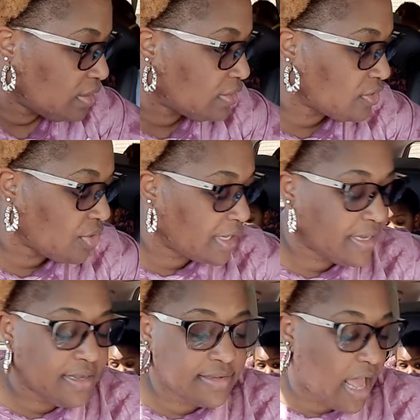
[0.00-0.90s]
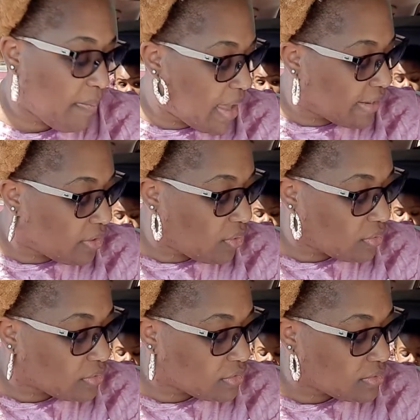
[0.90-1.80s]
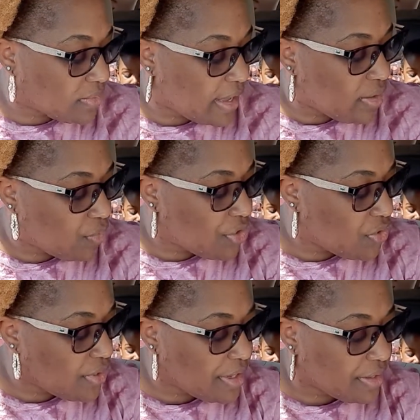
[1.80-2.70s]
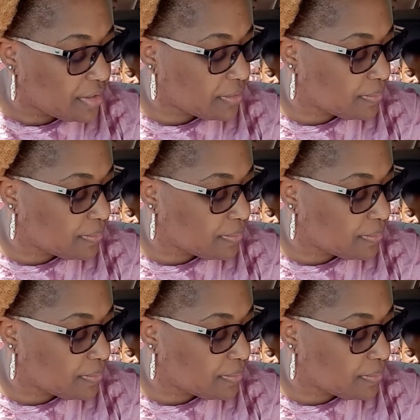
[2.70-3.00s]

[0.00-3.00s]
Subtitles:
So the kids got McDonald's. Aiden, what are you eating?